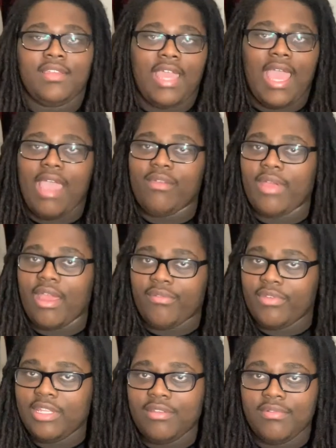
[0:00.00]
I
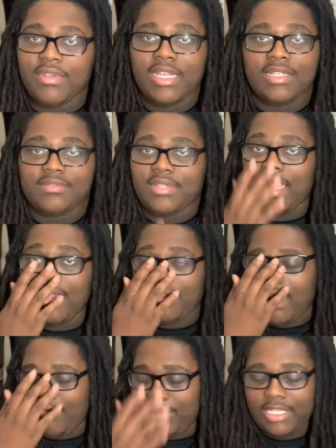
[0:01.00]
really wasn't.
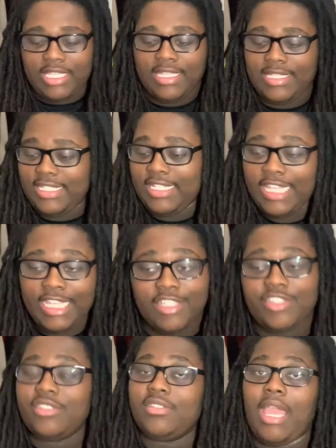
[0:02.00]
I wasn't killing
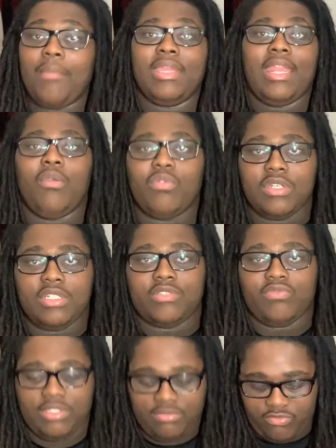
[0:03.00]
ish. I mean, I
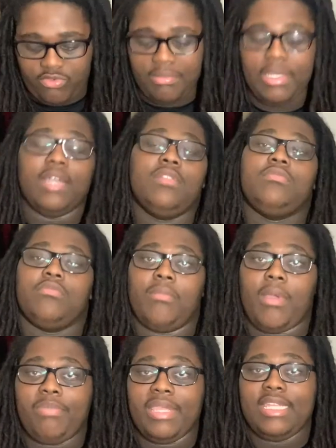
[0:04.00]
was with
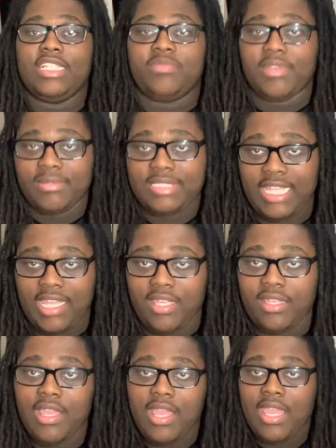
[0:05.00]
my penis, but I'm
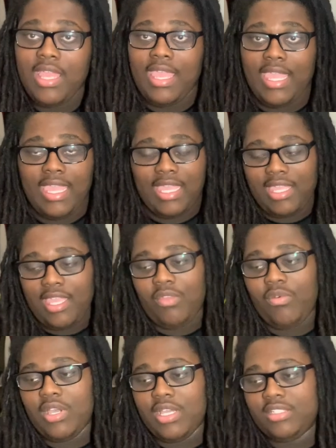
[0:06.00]
saying, head
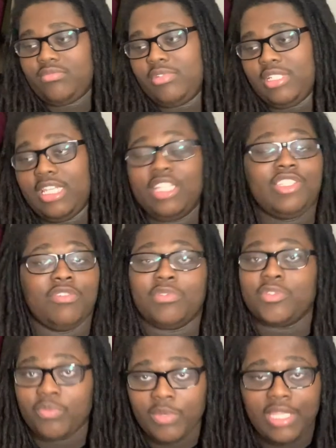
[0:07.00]
game wise, man, that shit
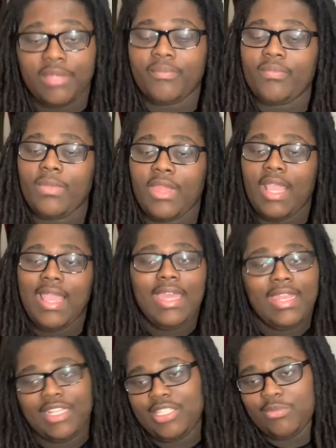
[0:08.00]
was weak.
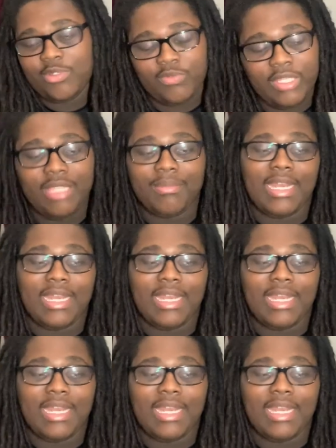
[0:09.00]
That shit was weak.